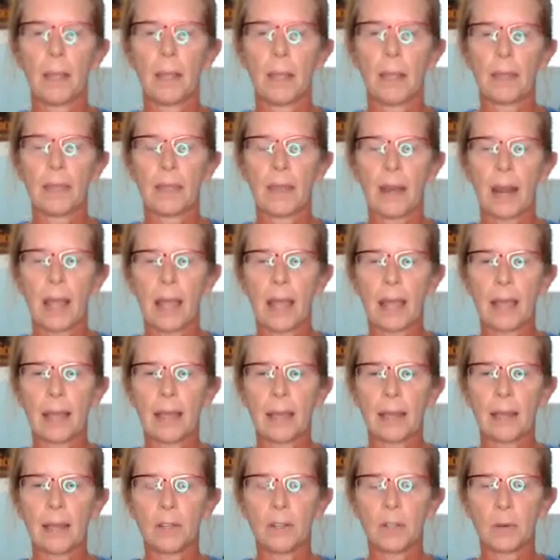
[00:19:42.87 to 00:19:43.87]
And then
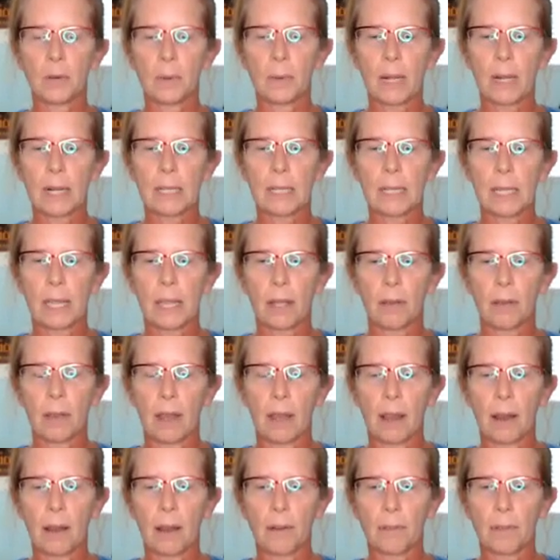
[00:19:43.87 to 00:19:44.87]
as you exhale,
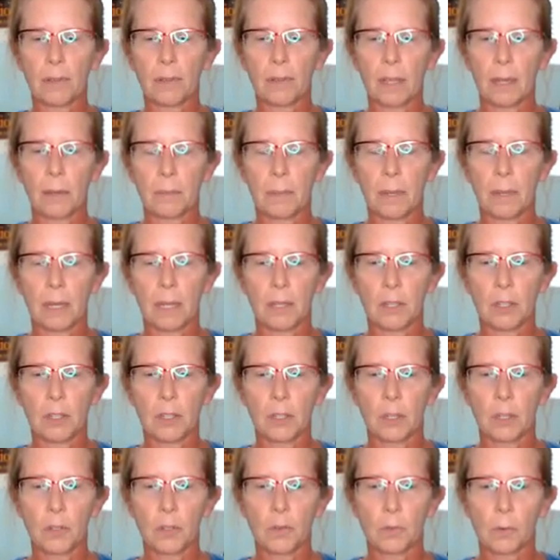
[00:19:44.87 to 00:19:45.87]
everything begins
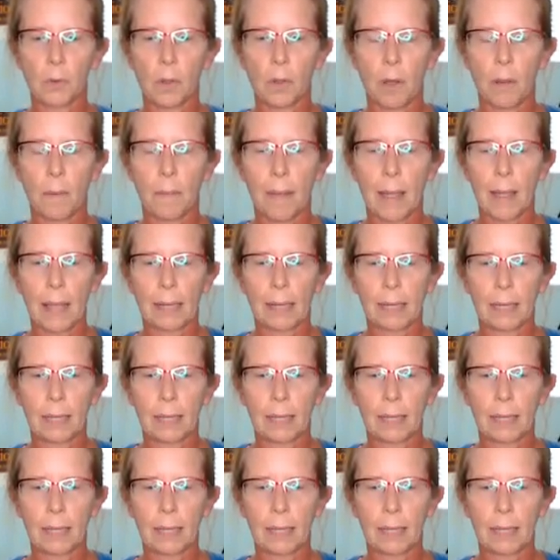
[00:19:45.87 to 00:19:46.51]
to draw back